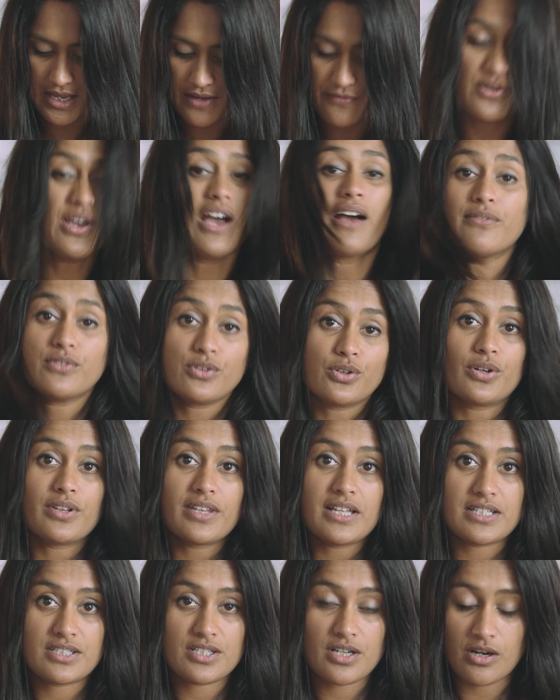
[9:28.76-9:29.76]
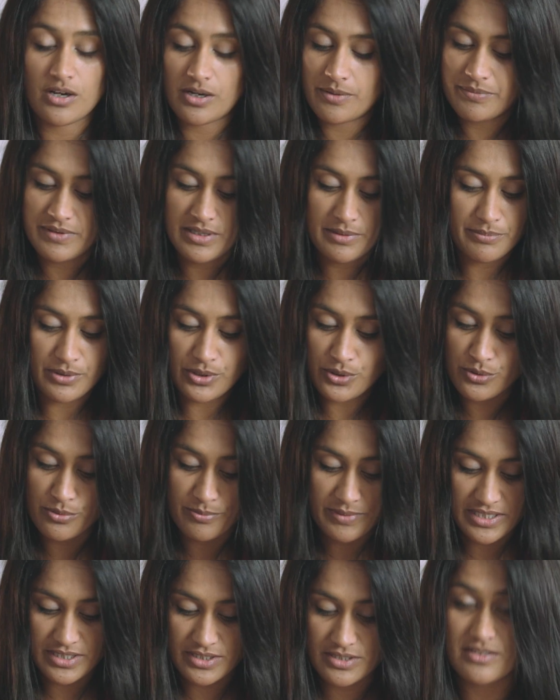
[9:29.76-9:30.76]
If you haven't got that time, then by all
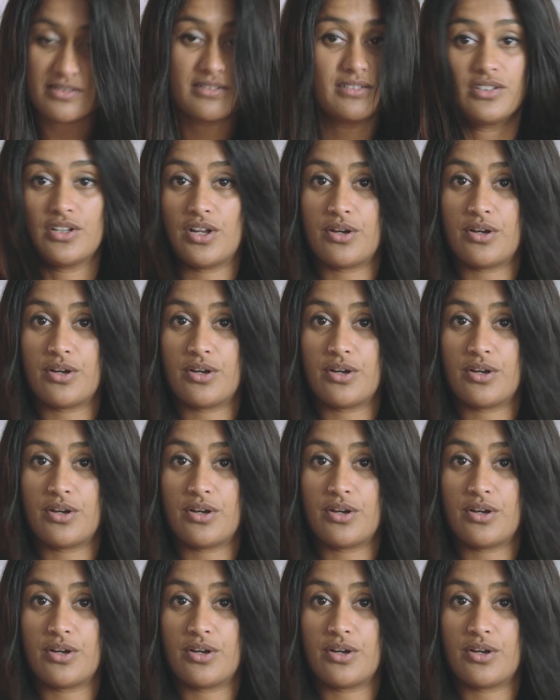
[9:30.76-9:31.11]
means,